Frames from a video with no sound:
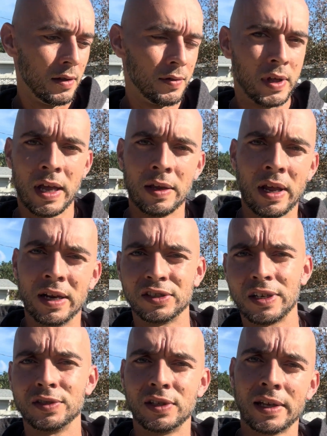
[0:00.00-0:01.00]
and it
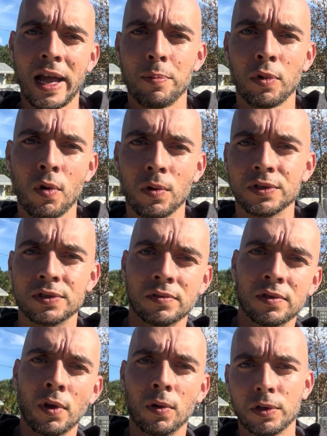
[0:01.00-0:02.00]
says that Capricorns
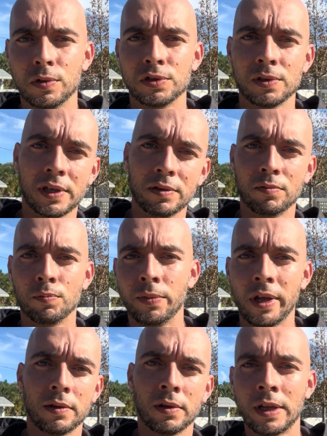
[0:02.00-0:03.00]
don't usually
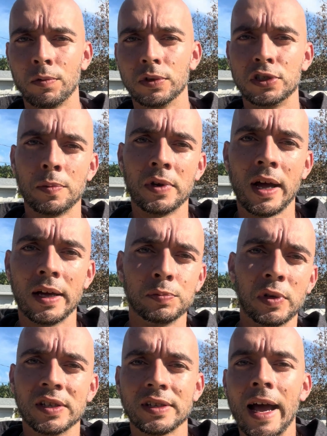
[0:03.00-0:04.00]
link with Geminis,
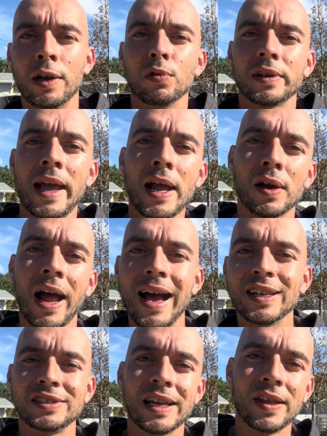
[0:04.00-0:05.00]
because I don't care. I
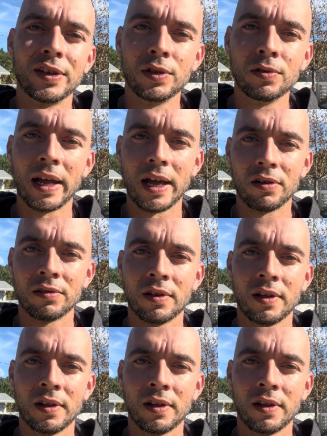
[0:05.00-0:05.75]
say they do now.